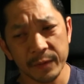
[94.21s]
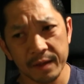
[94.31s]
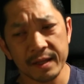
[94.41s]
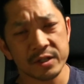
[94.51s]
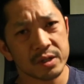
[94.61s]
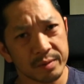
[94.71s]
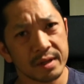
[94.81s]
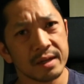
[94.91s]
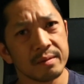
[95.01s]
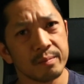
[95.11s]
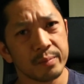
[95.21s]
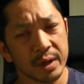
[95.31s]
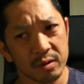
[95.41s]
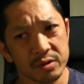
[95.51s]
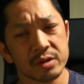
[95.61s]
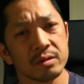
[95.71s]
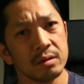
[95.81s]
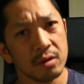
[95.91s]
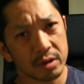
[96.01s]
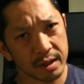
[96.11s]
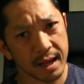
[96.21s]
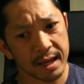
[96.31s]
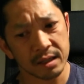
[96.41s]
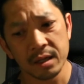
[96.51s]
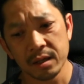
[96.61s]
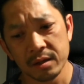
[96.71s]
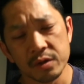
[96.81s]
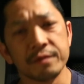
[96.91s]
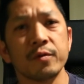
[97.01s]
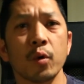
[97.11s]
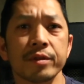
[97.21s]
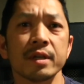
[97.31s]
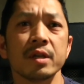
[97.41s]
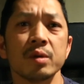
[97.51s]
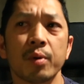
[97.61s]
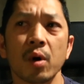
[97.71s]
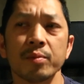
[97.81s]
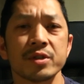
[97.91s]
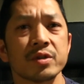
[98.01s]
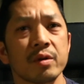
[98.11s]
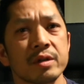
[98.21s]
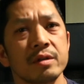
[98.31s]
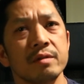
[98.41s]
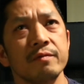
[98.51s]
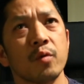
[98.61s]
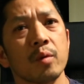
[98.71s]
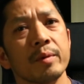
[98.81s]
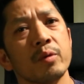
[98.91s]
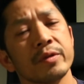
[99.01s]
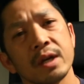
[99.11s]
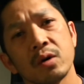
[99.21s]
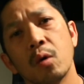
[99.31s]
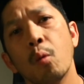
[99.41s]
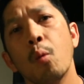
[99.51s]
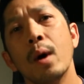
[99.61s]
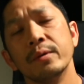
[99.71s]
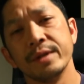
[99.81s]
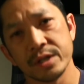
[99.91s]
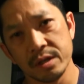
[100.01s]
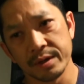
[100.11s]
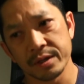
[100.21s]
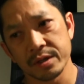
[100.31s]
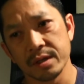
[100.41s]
And that's something that bears looking at. So forward-thinking departments started forming what they call wellness units.